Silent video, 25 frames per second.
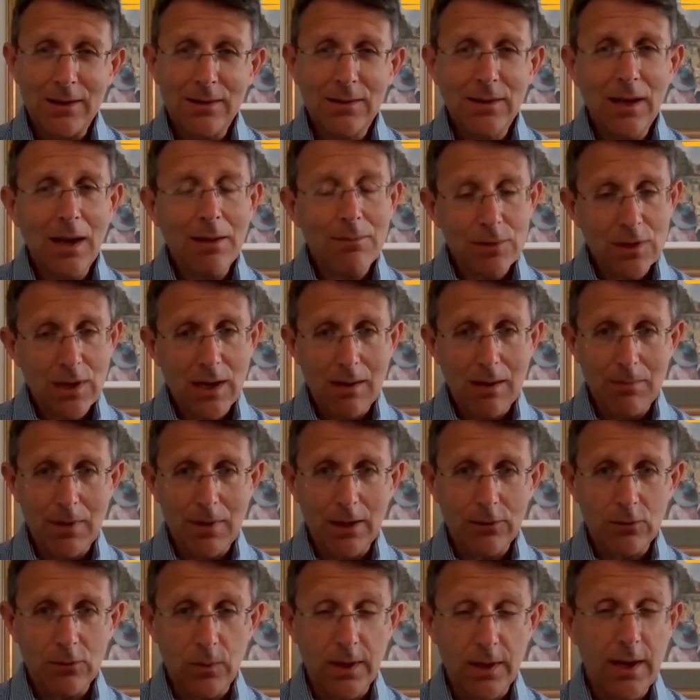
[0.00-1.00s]
same time
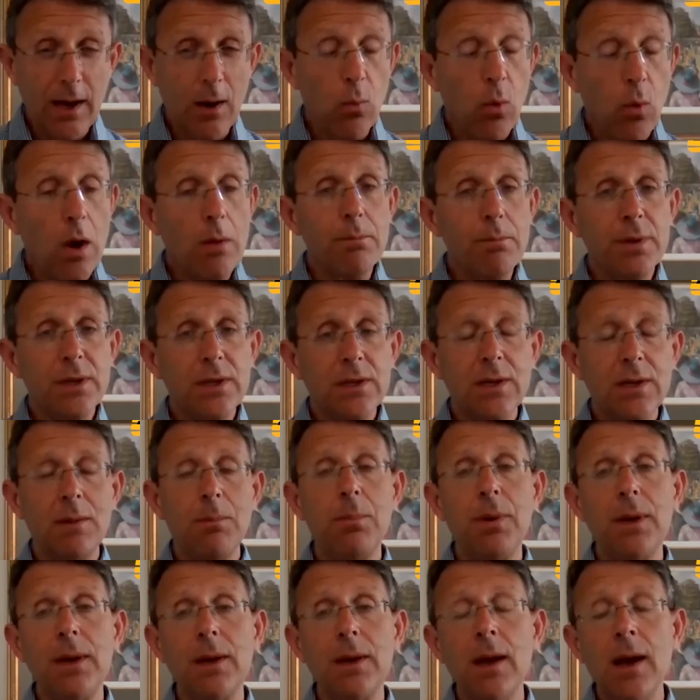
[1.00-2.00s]
next week. I won't be
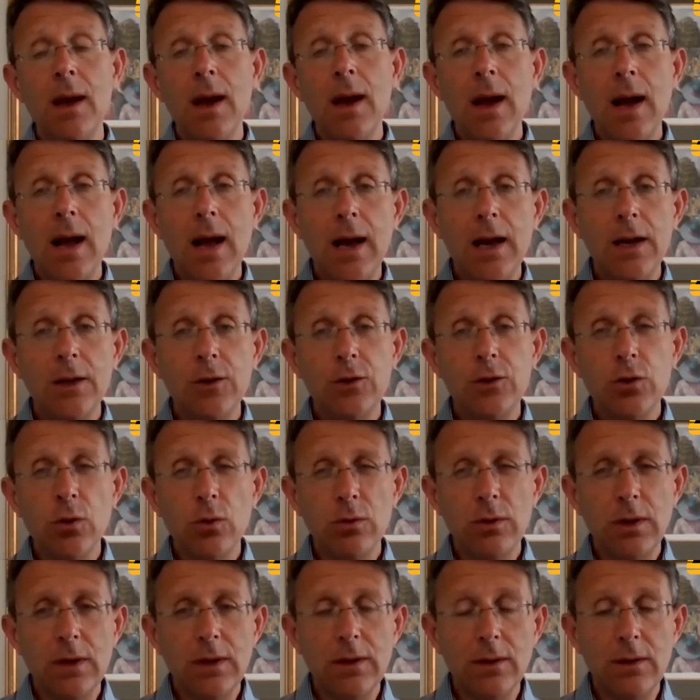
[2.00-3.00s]
tipping
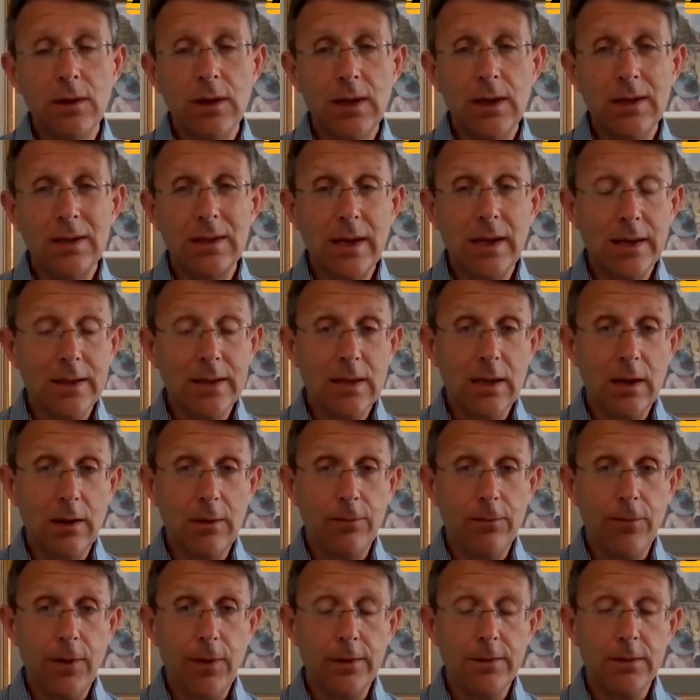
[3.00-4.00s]
during the
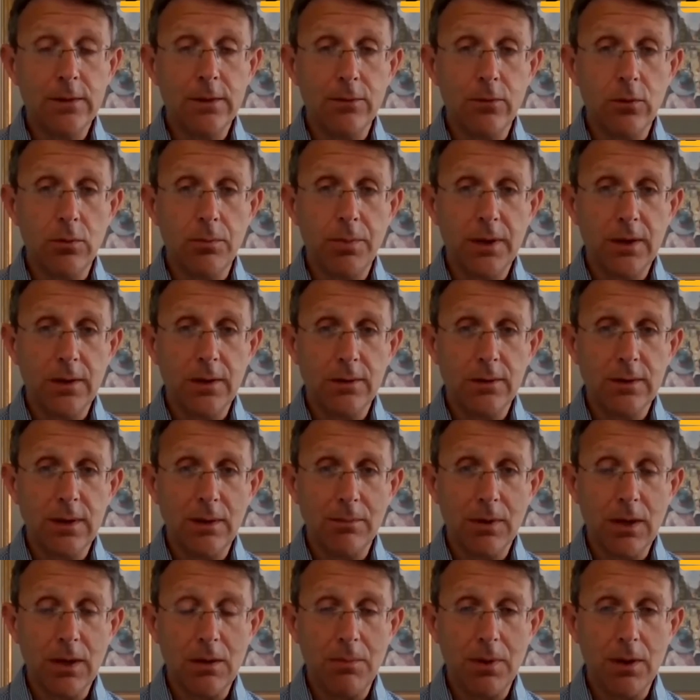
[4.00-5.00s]
Dante Festival because
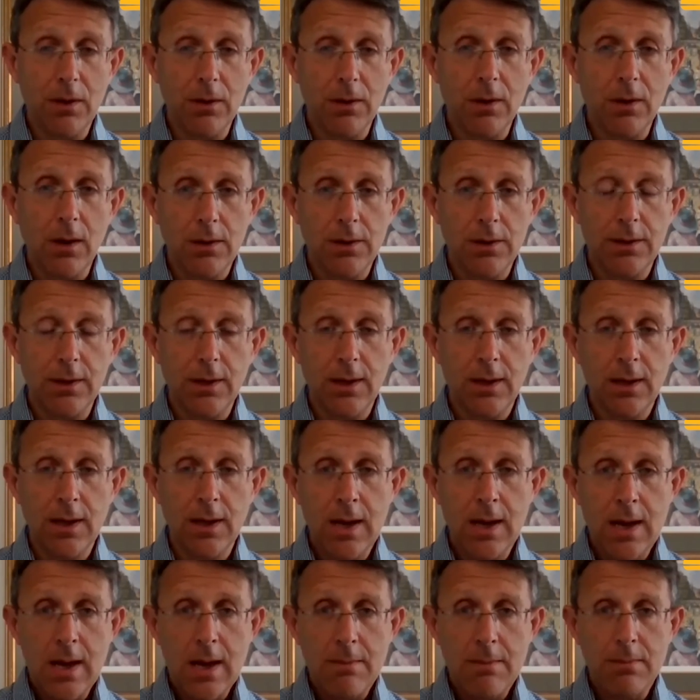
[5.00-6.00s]
I'm going to be on holiday
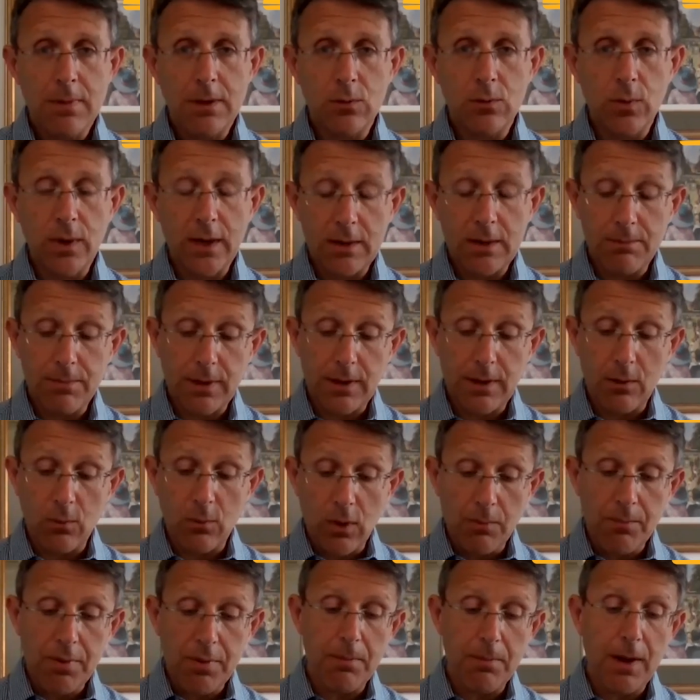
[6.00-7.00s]
midweek, but I
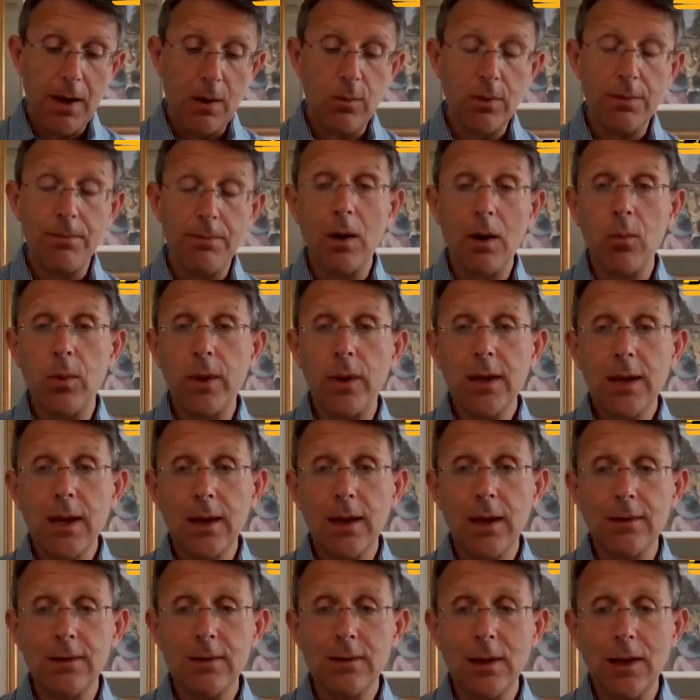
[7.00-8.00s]
will be back with my
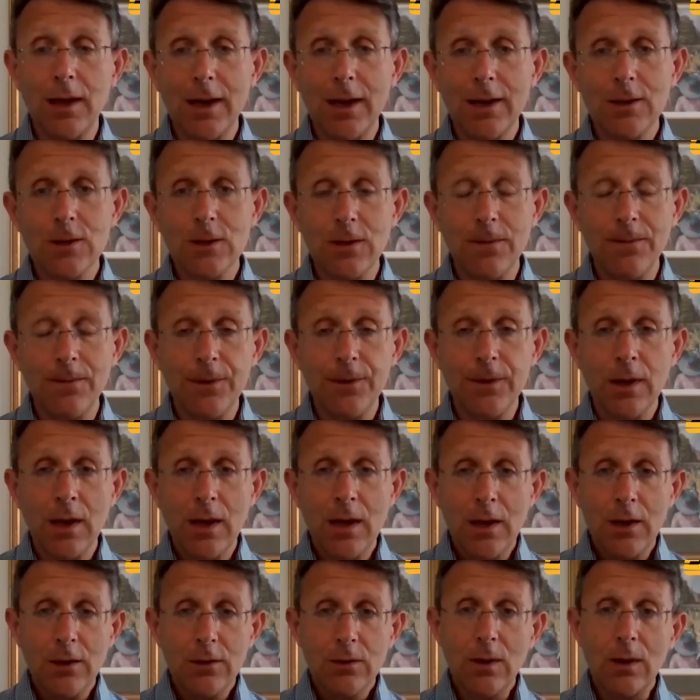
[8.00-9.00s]
weekend selections.
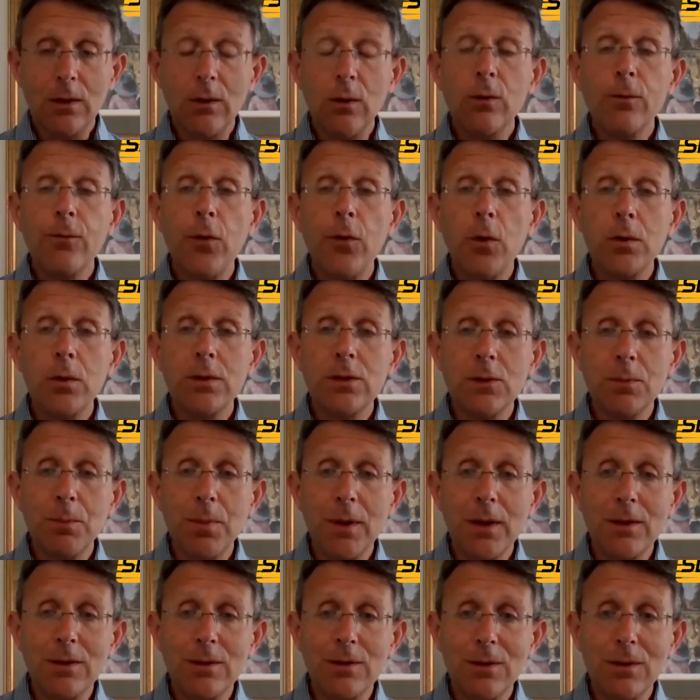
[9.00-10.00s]
So I look forward to
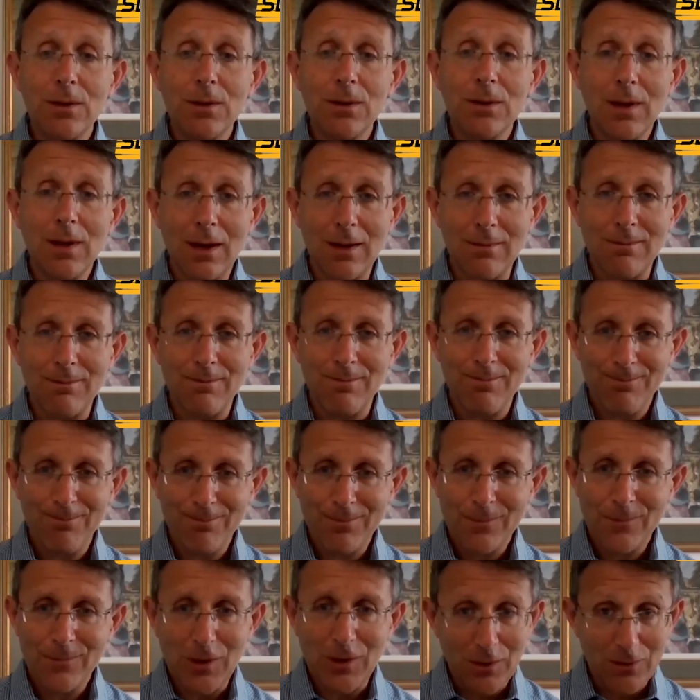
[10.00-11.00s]
speaking to you then.
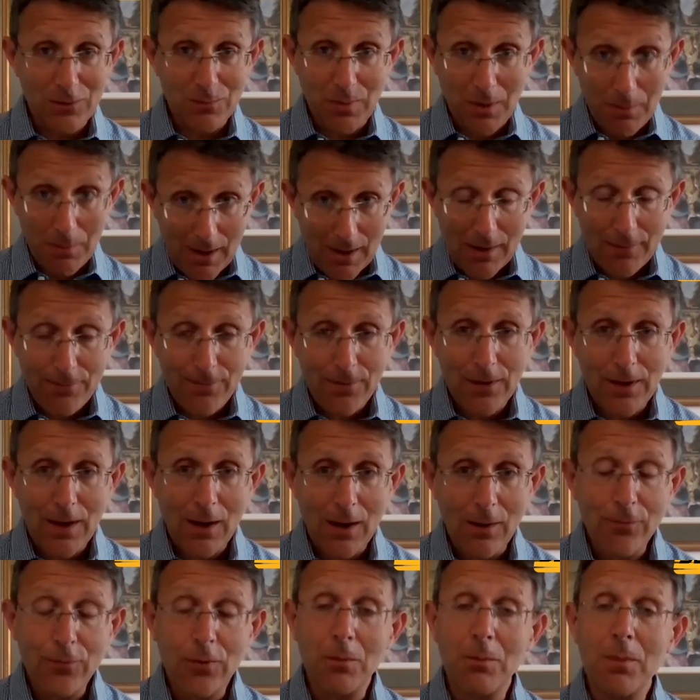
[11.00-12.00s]
So it's bye-bye for
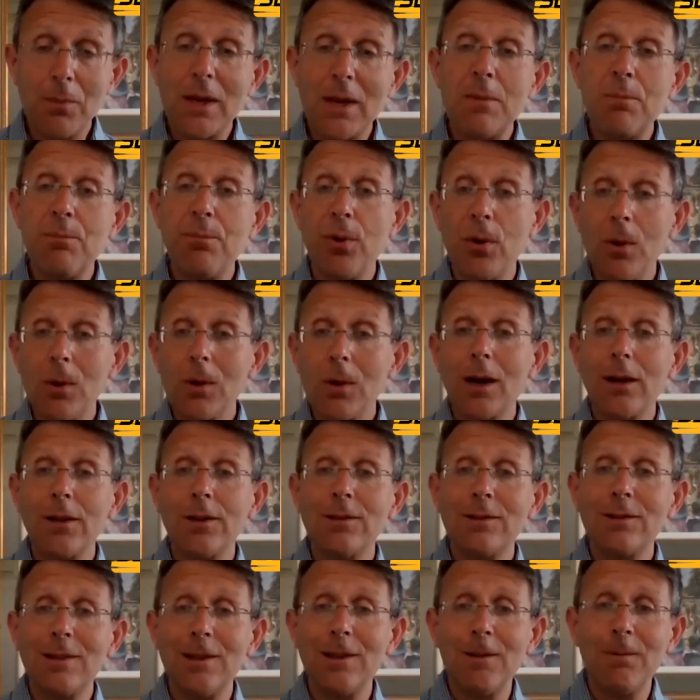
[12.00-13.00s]
now from me, Paul
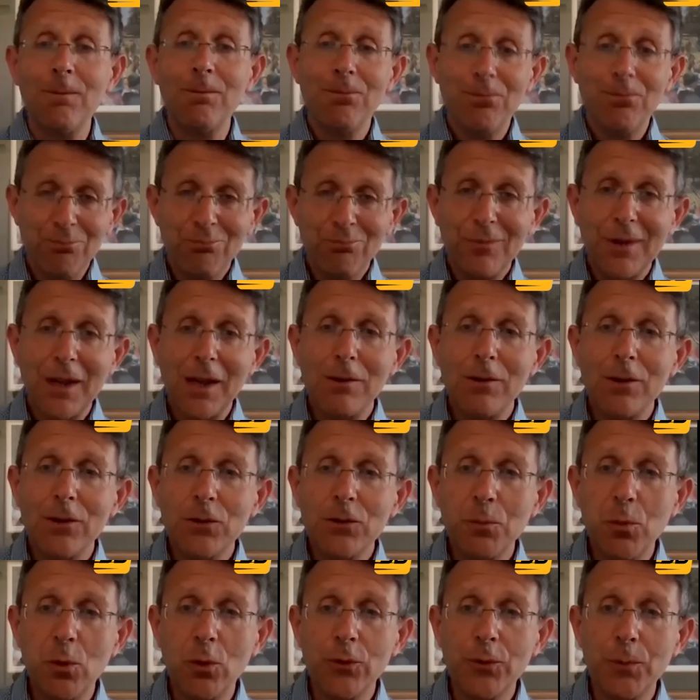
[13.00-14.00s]
Alster, here at
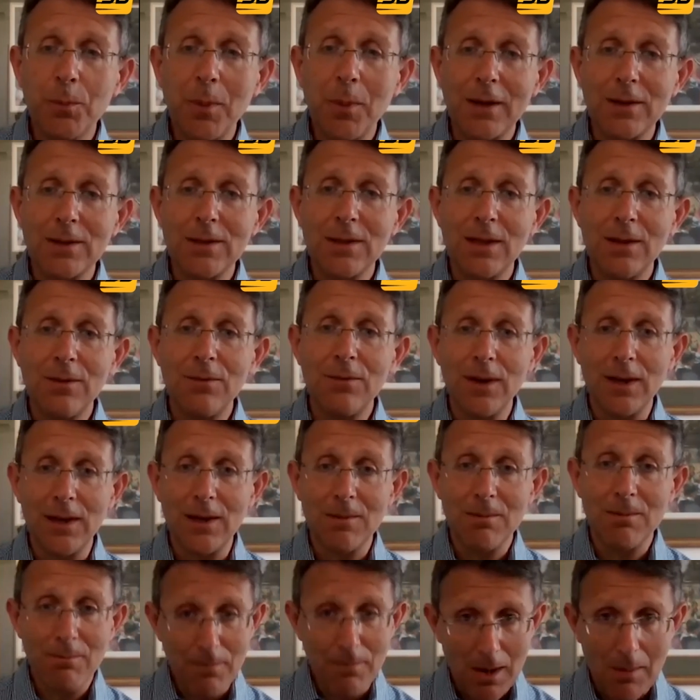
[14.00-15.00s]
SportsBet TV.
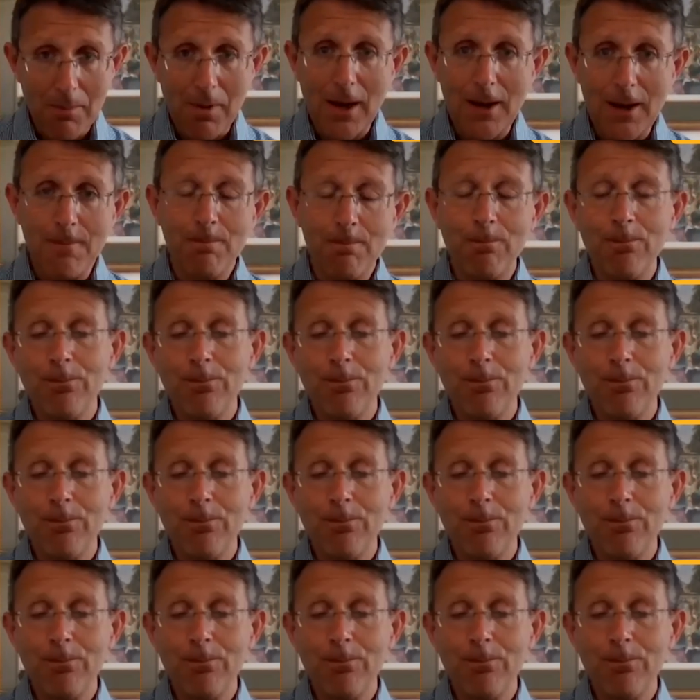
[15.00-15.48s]
Bye-bye.